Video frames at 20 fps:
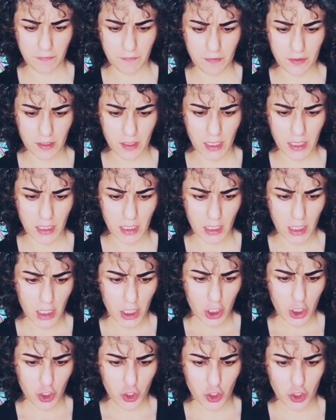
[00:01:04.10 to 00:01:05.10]
I feel like
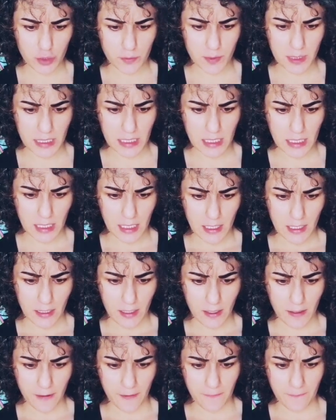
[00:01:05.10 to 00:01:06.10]
it could be,
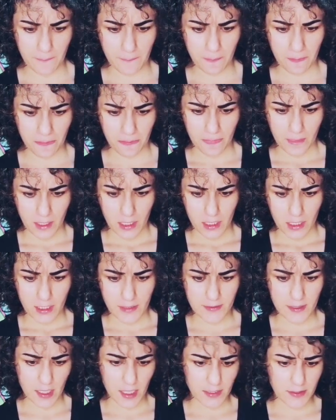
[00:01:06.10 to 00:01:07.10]

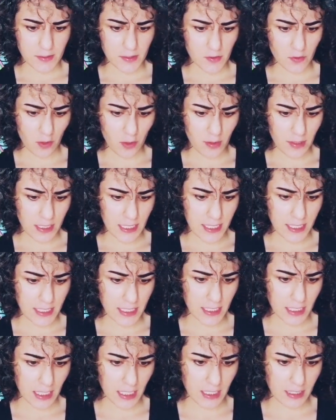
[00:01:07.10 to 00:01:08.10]
it's not
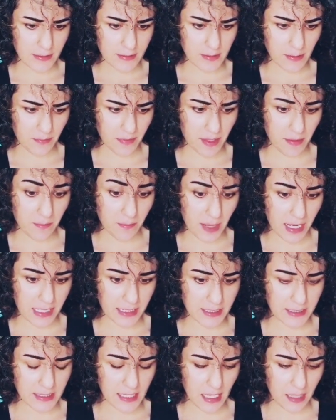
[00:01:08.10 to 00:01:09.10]
like something
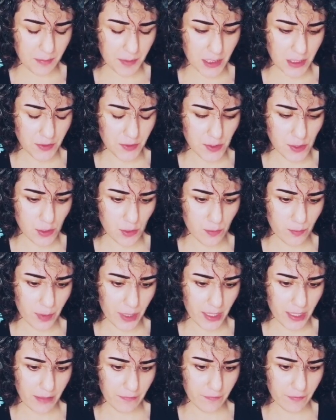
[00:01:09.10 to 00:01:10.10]
bad is happening to you,
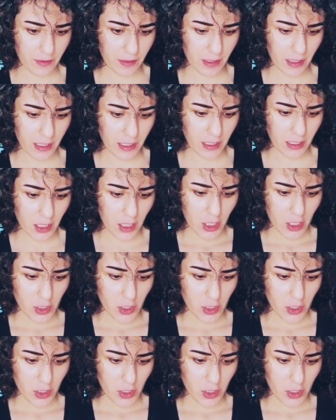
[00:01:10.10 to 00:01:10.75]
but I feel like